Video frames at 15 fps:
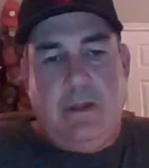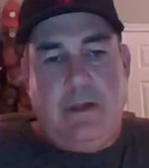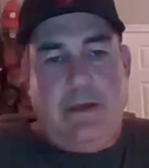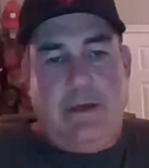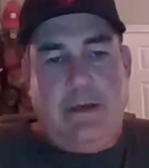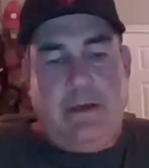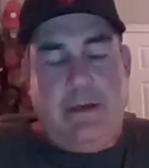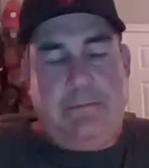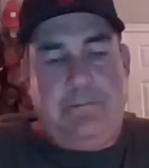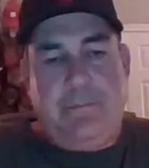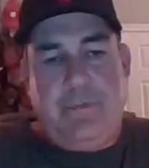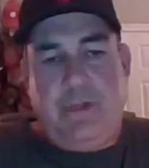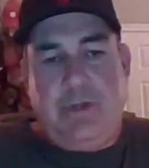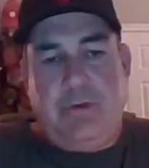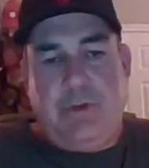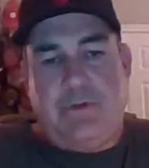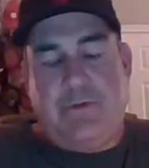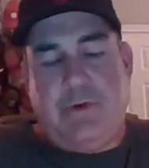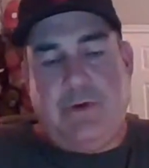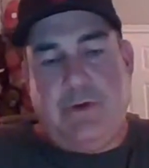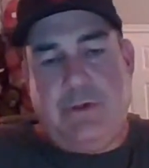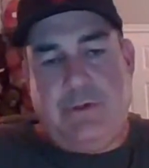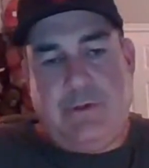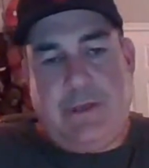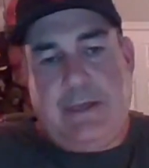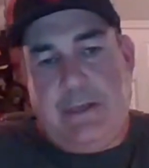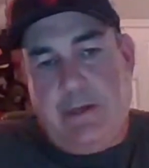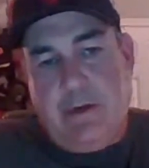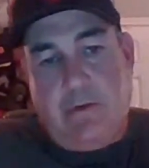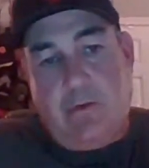As far as
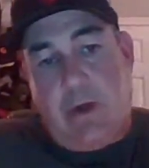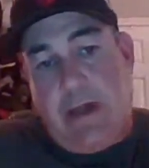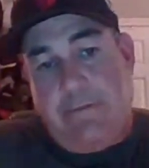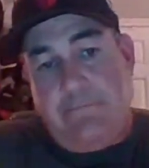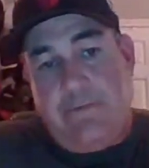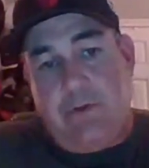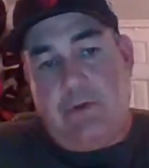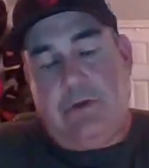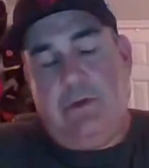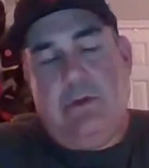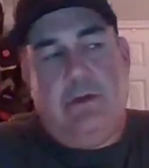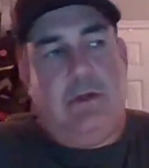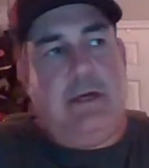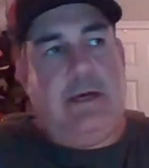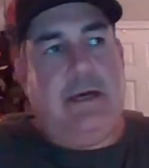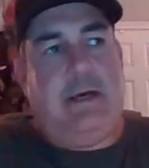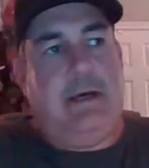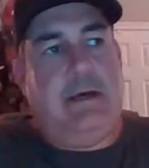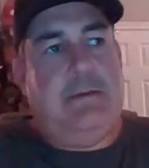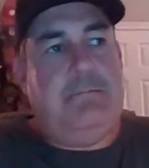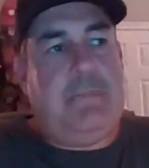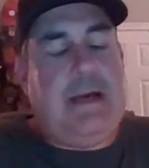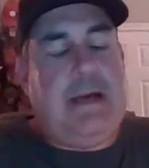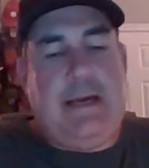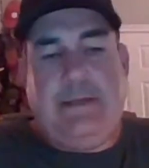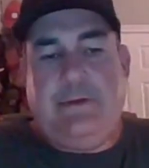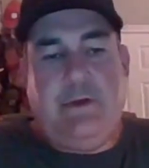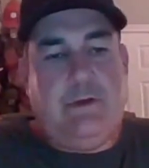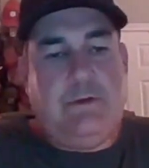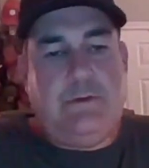a rifle,
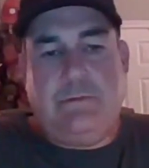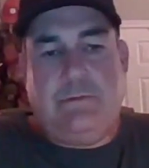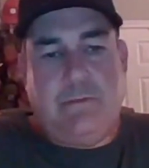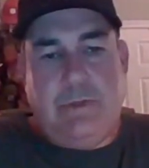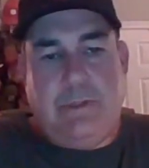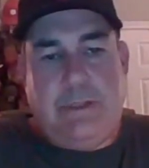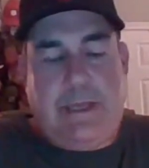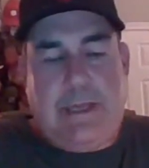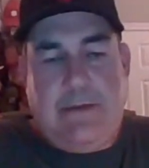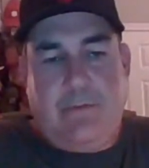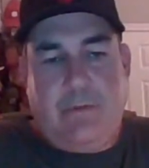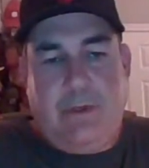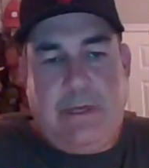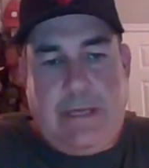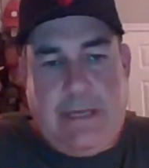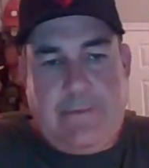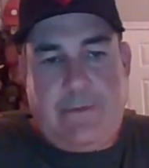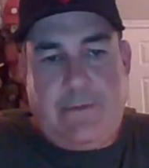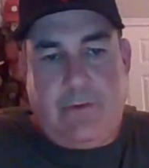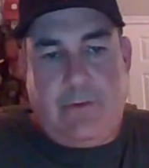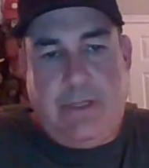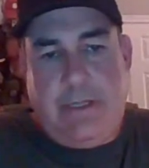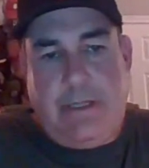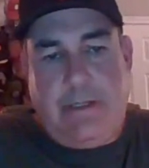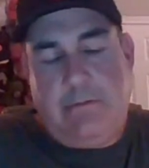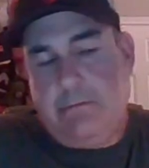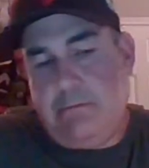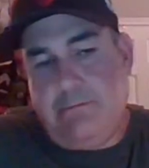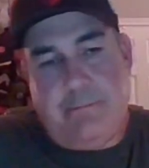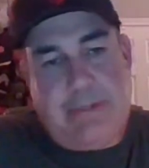I don't really have one at the
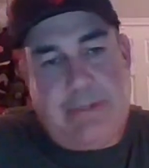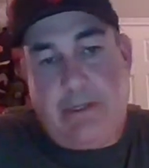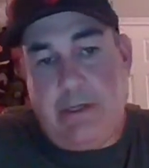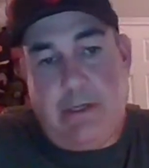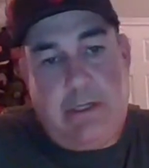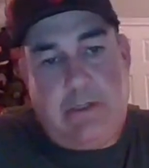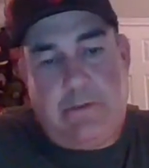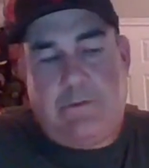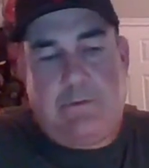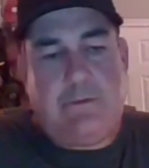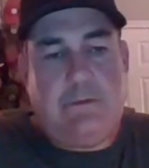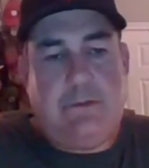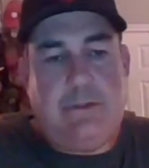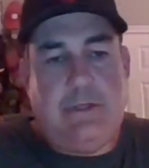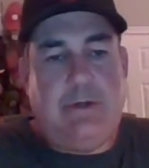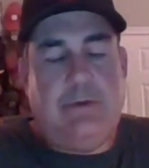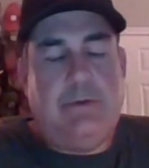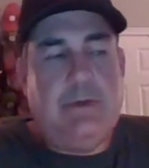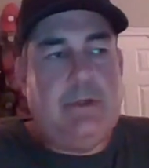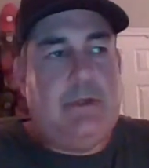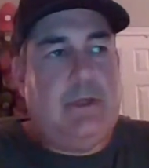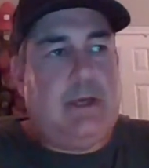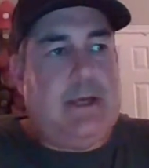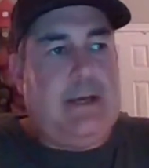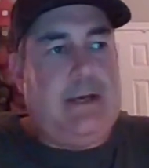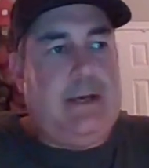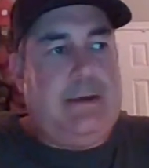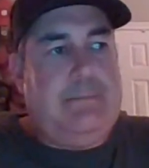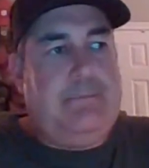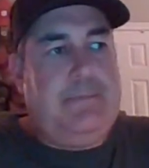ready, being honest,
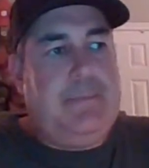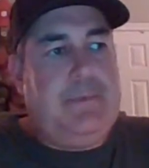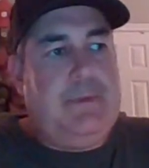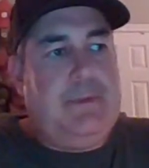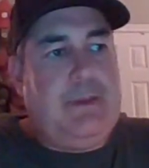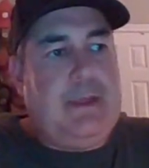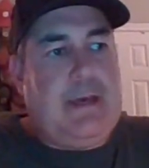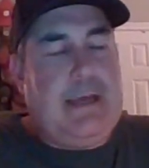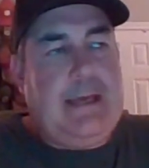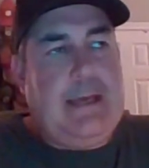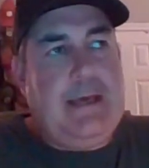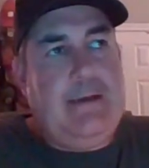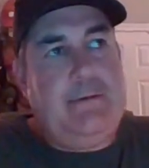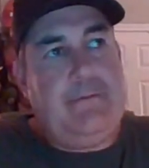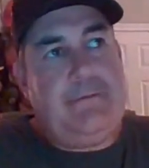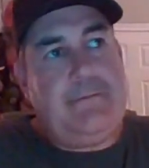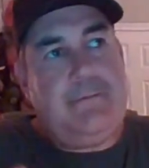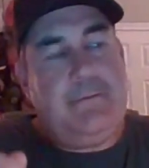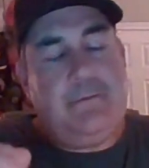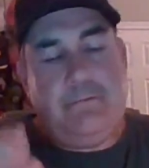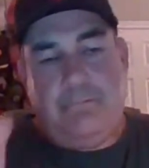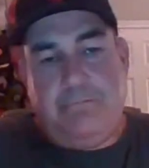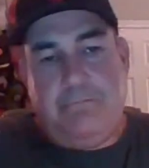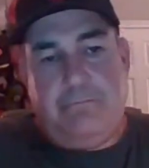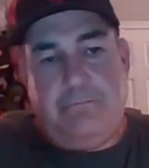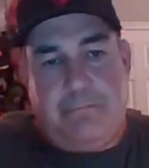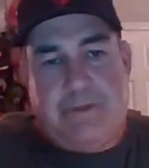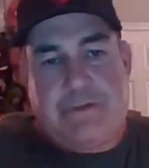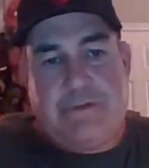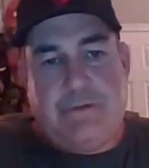I have
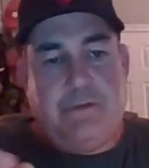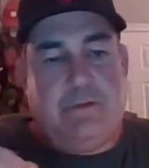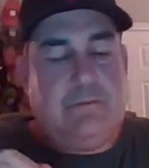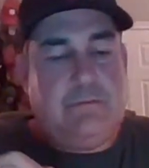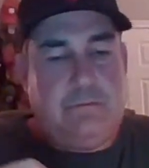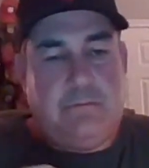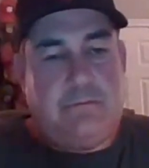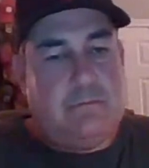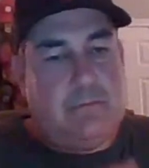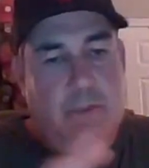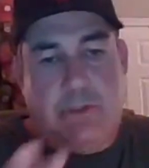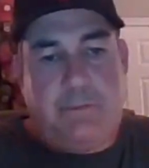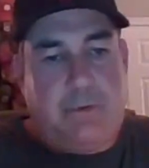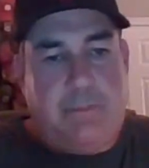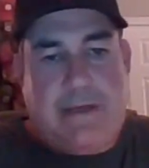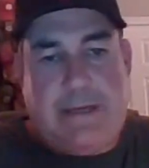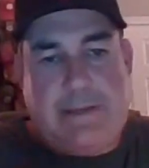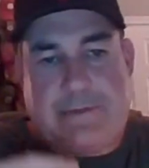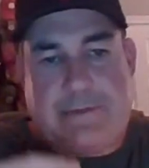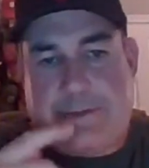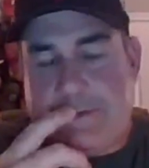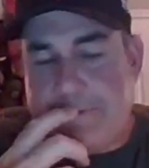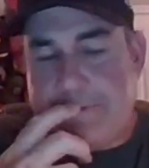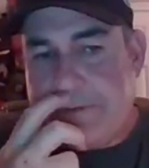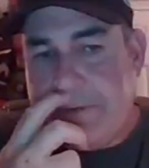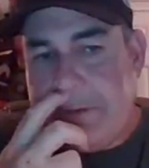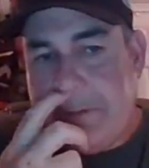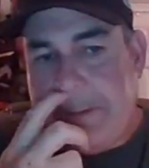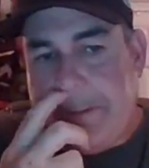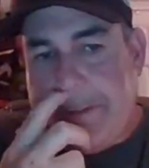pistol, multiple magazines.
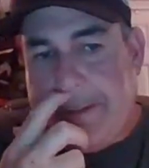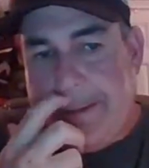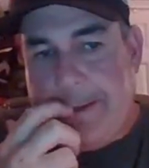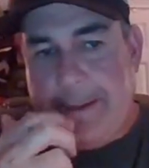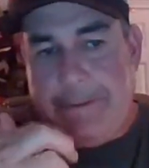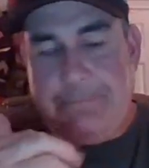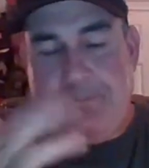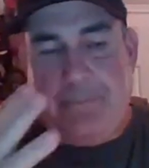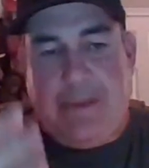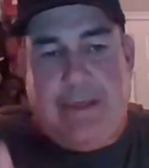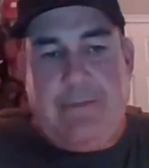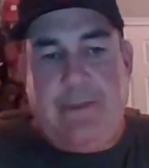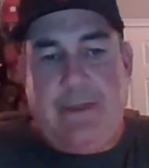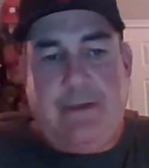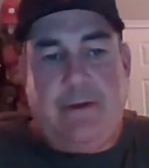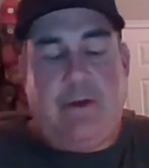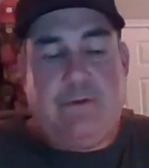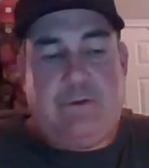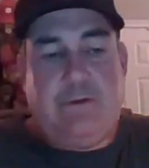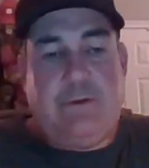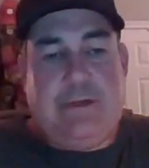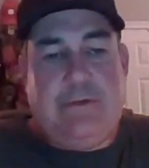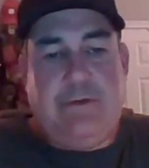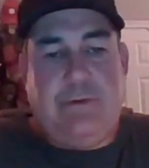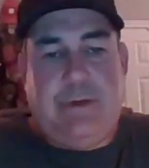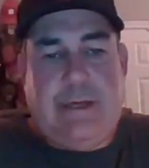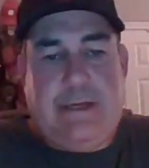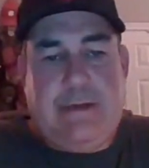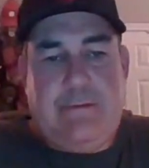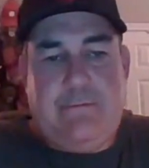And then also I do
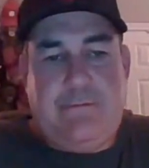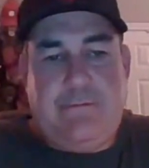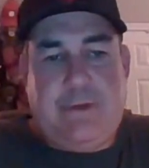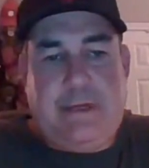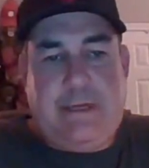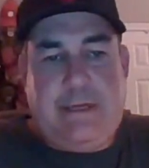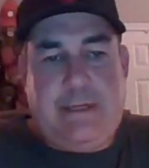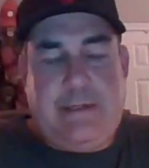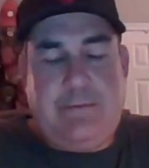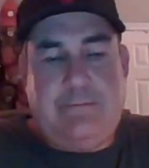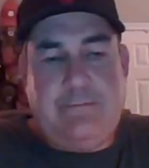have a